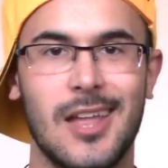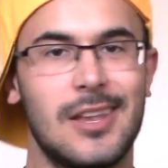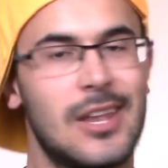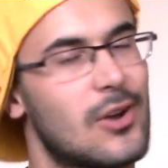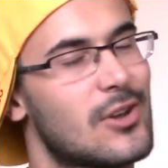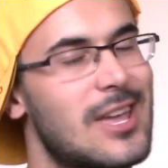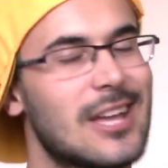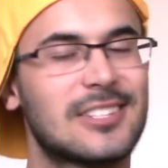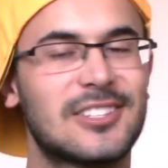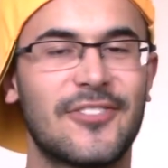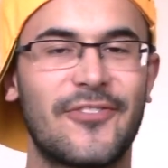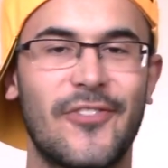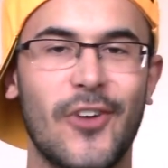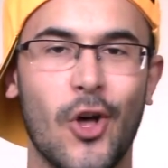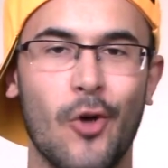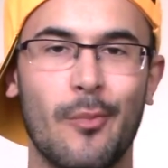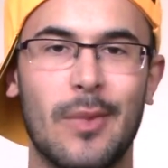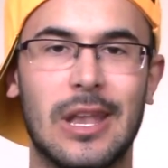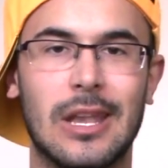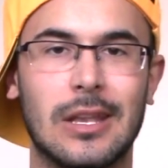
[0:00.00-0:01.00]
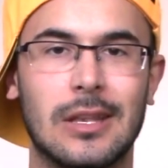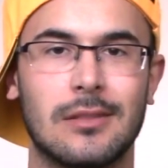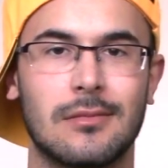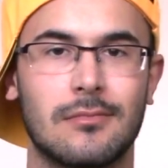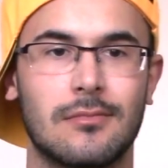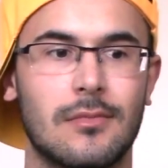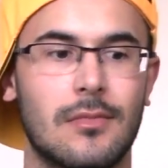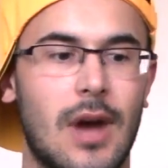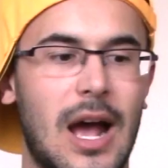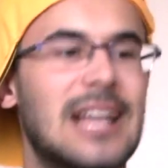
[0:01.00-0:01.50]
Now get to filming.
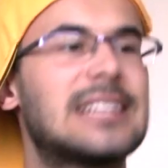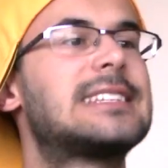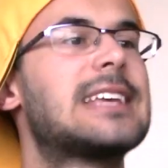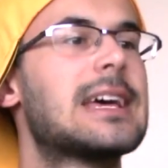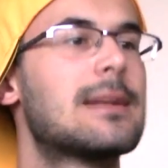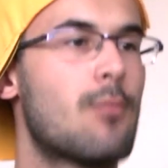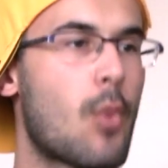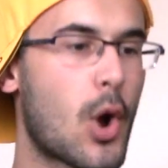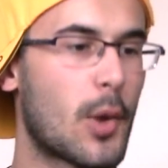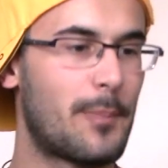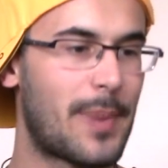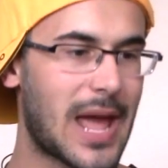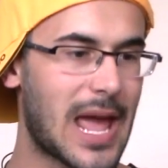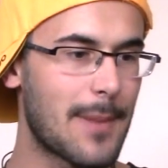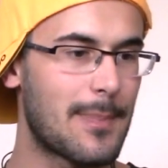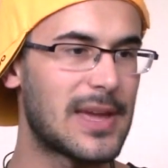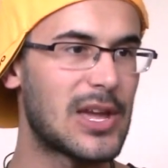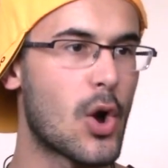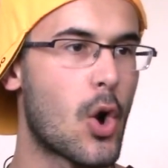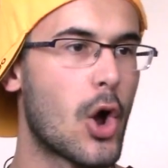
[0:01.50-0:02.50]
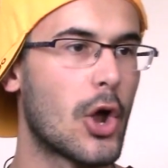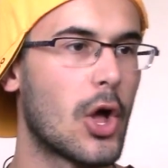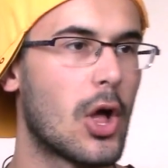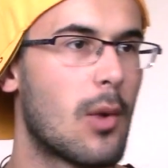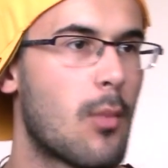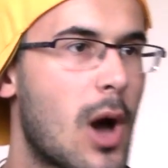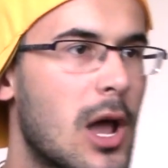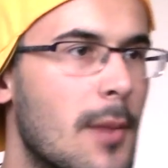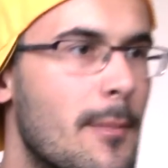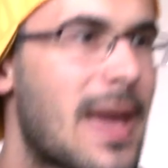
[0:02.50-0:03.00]
I said more baby oil. I
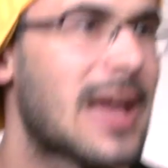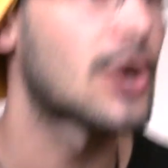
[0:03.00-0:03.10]
want to make